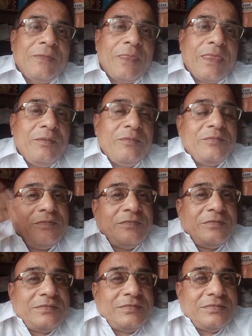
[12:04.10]
So
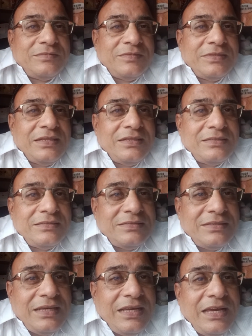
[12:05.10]
when the
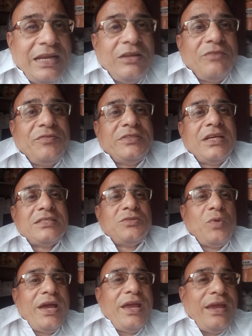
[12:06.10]
head office asked
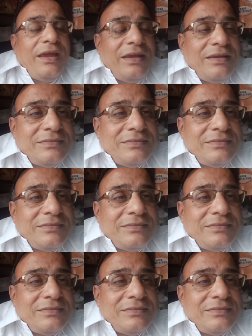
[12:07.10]
why,